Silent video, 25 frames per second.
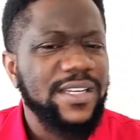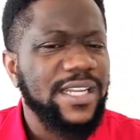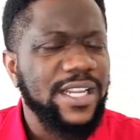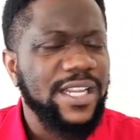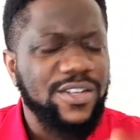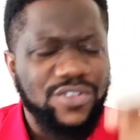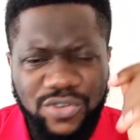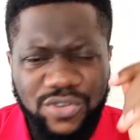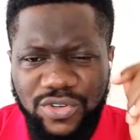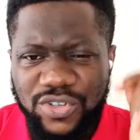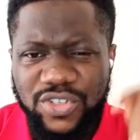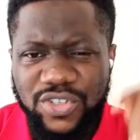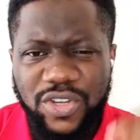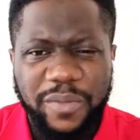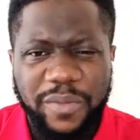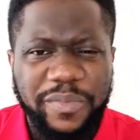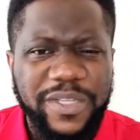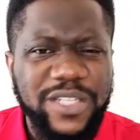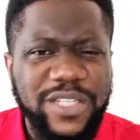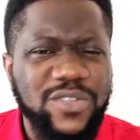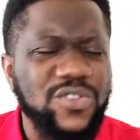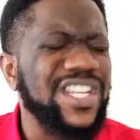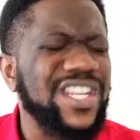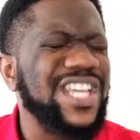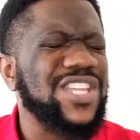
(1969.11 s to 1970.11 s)
they do you
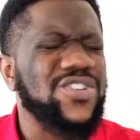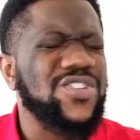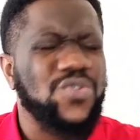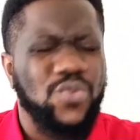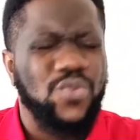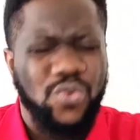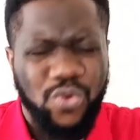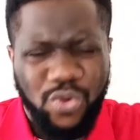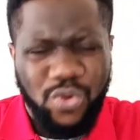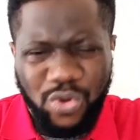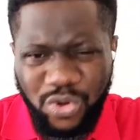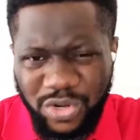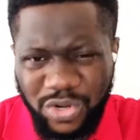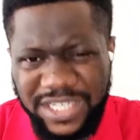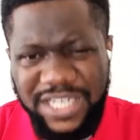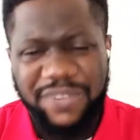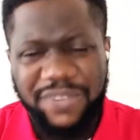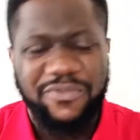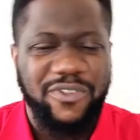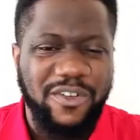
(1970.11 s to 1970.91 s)
something today you hold